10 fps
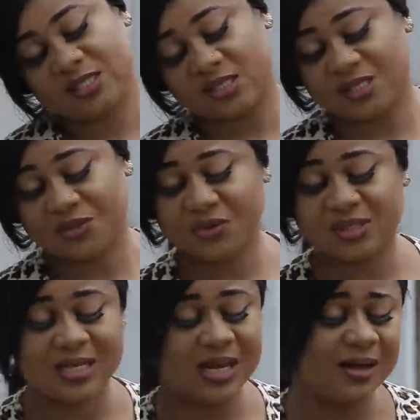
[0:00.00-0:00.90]
Nancy,
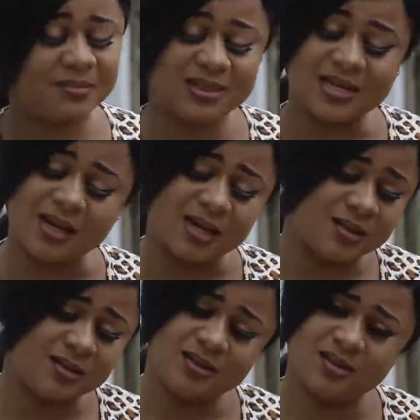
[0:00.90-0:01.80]
seriously, I am
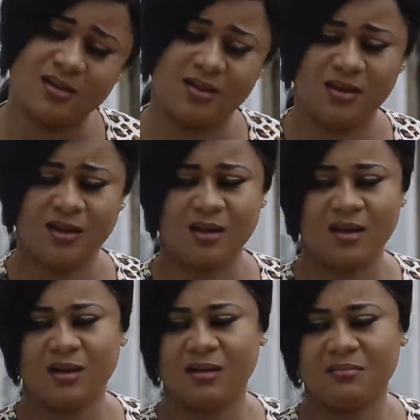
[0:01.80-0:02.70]
tired.
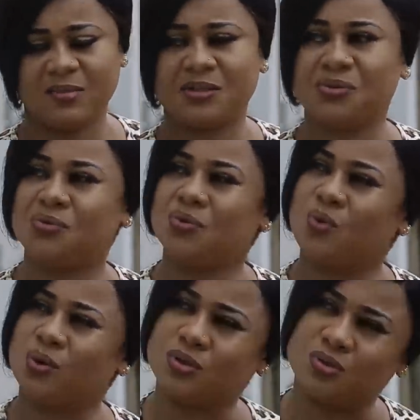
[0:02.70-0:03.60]
I don't know